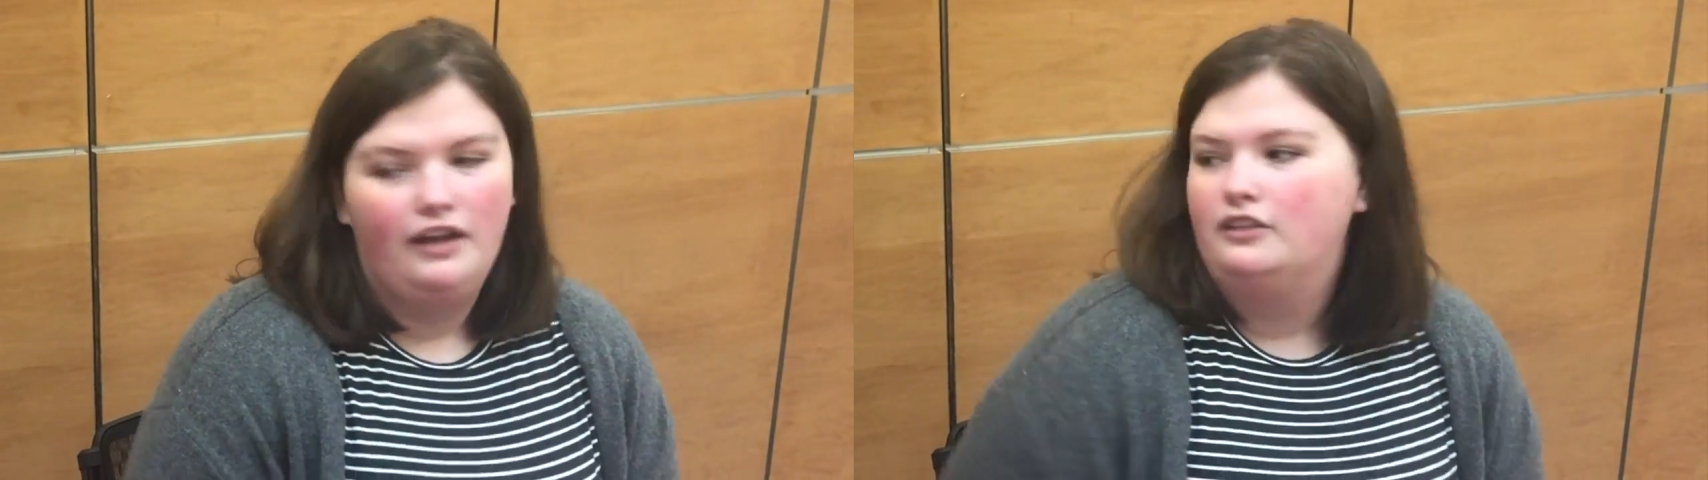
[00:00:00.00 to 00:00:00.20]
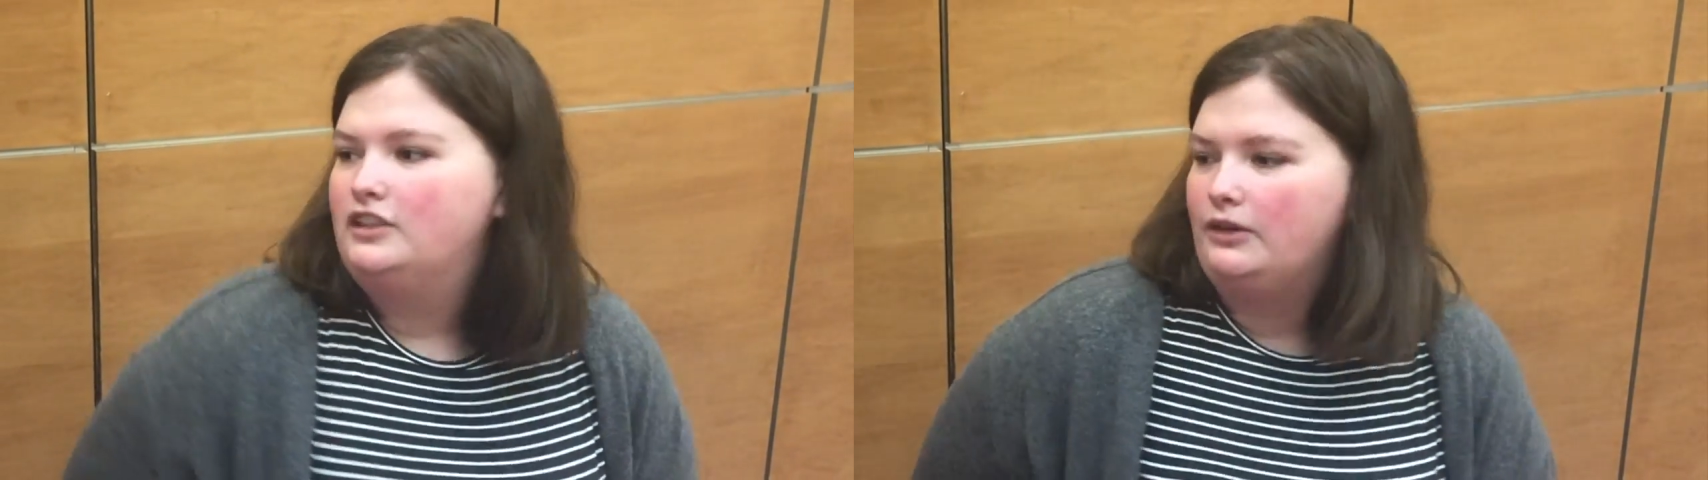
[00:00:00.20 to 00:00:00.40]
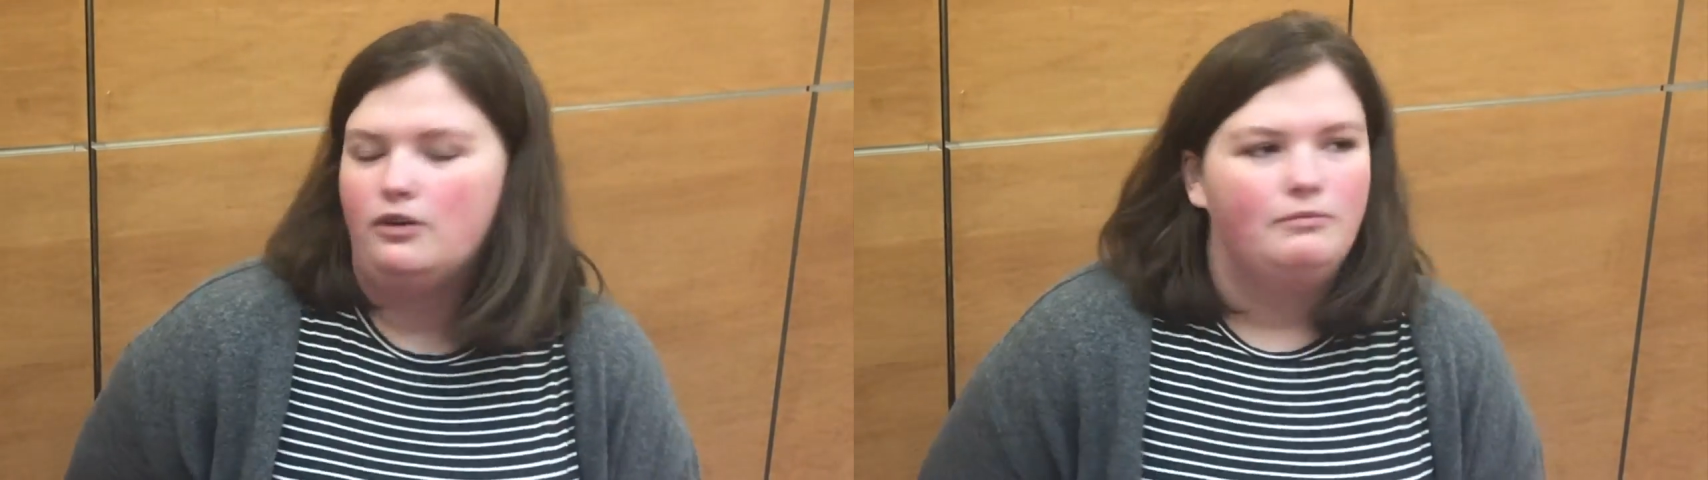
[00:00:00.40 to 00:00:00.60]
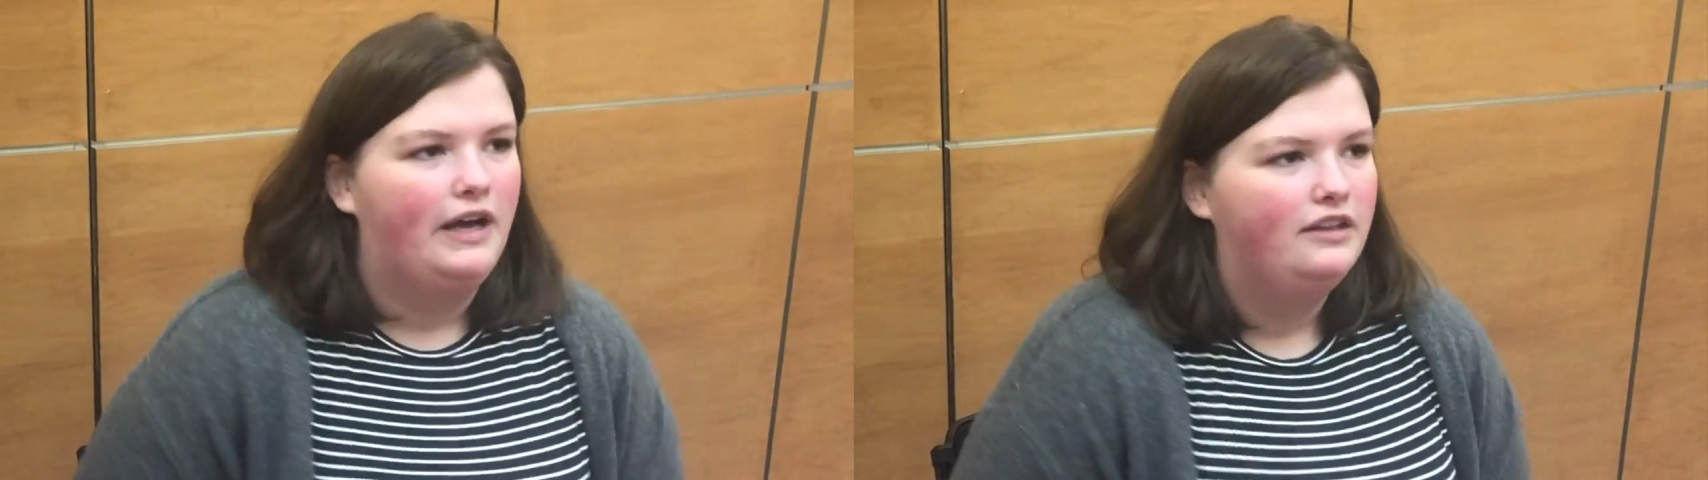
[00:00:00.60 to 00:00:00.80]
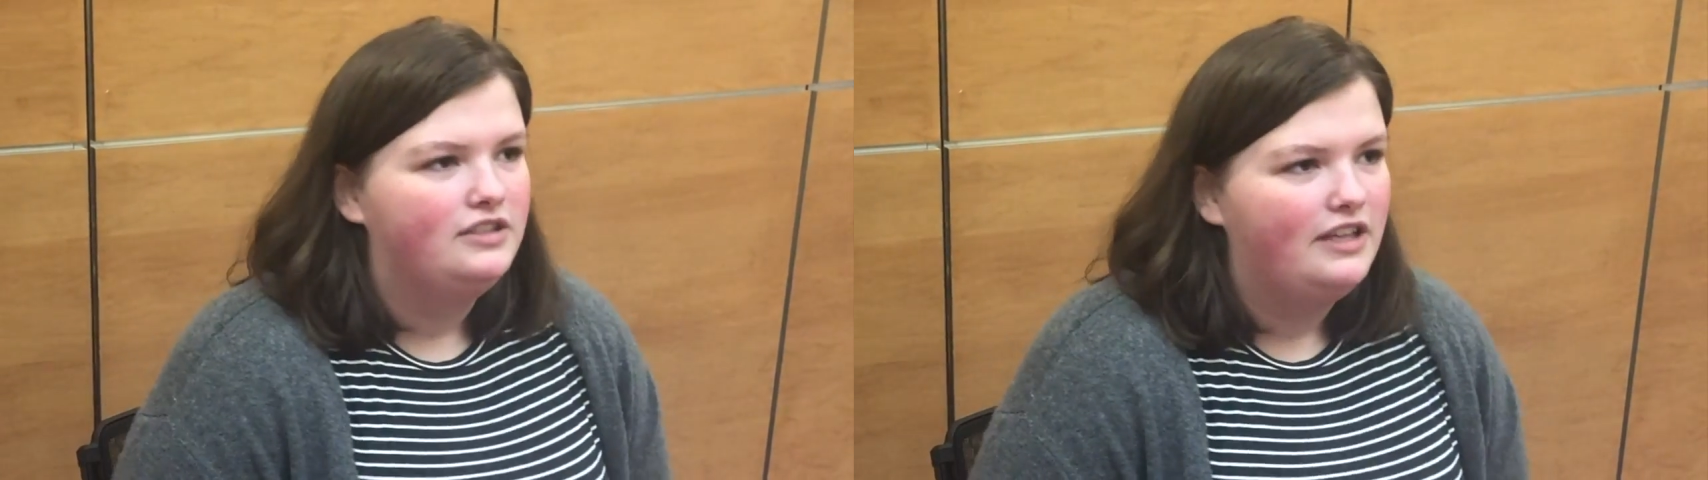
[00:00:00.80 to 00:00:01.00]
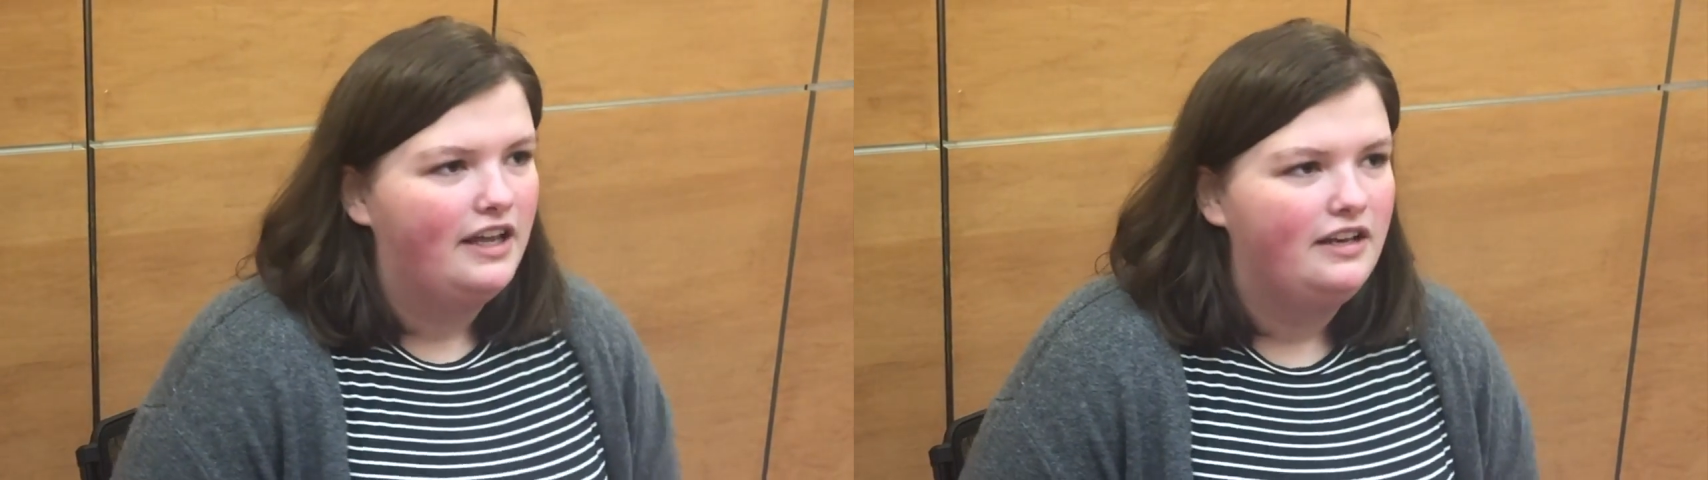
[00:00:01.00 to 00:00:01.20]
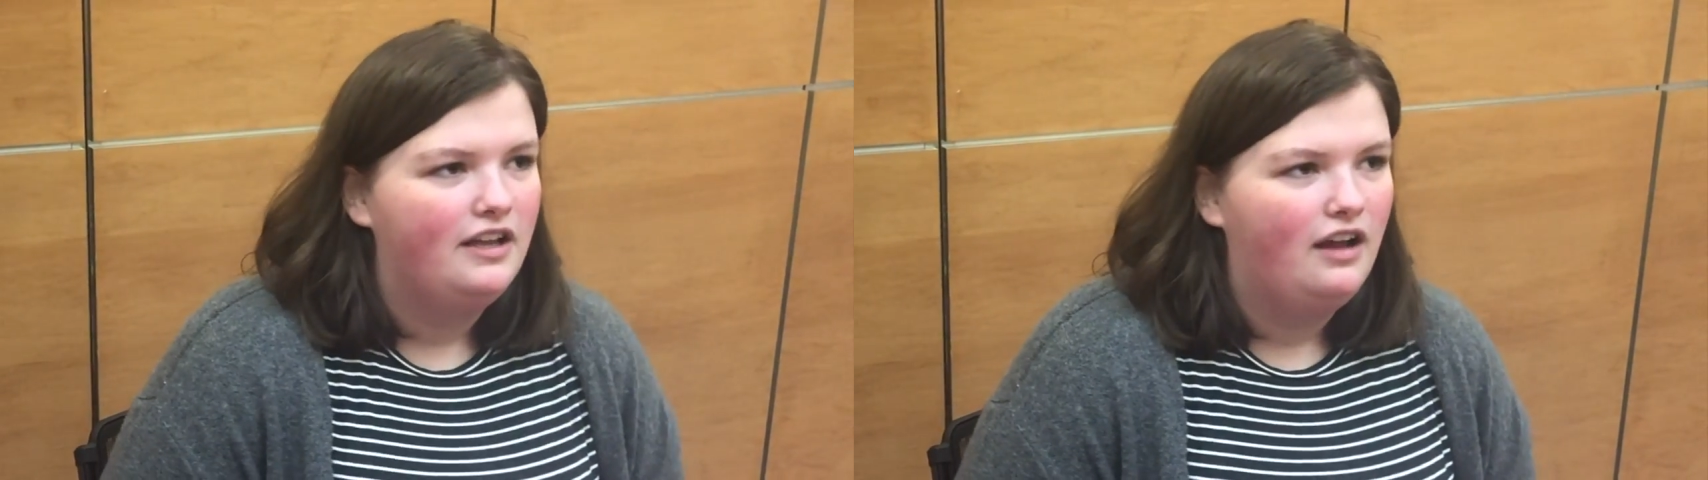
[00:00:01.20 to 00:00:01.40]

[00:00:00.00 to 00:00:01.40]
out, like what Miles said,